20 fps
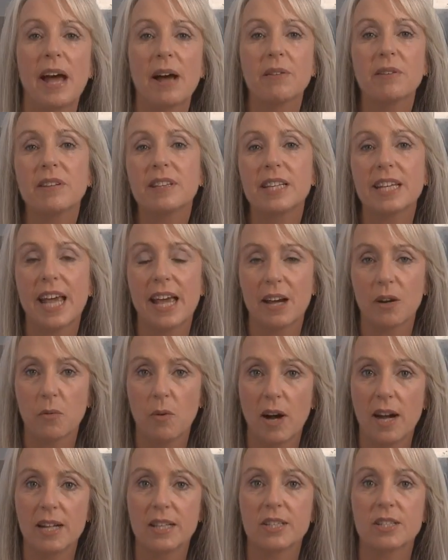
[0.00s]
egg whites
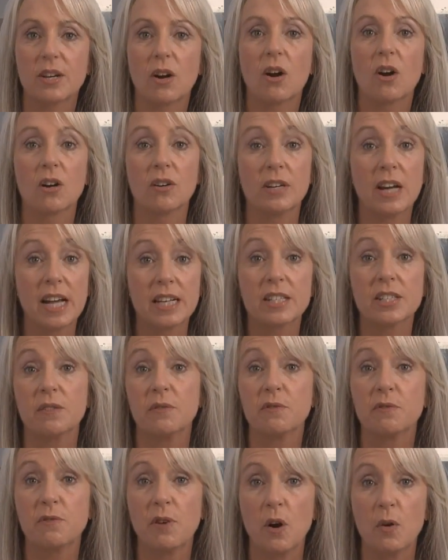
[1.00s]
are nice and
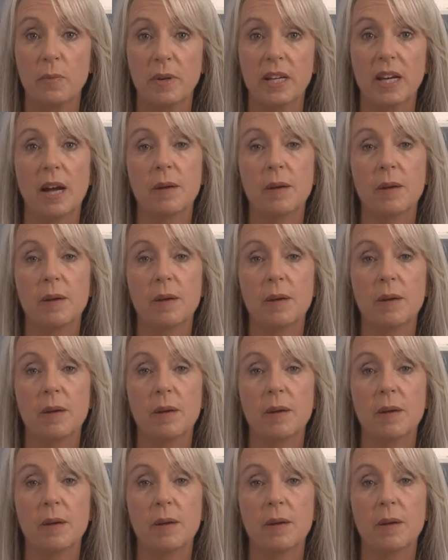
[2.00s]
foamy, I'm going to